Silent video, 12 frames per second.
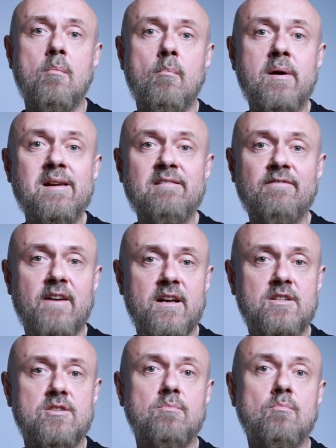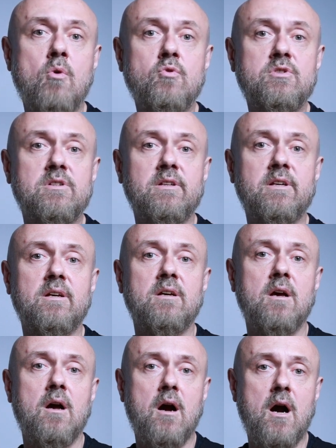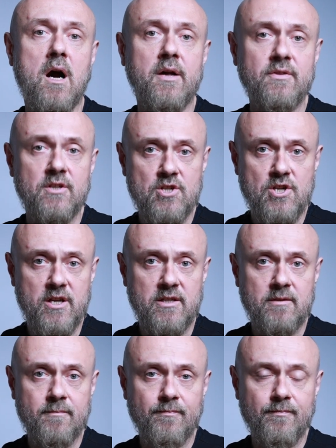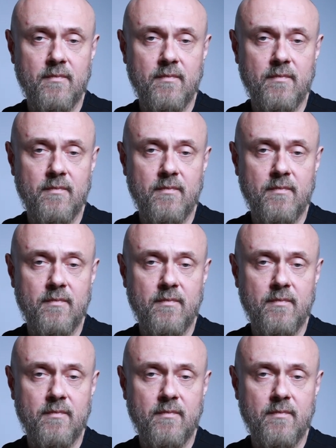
manifests mostly on the chin,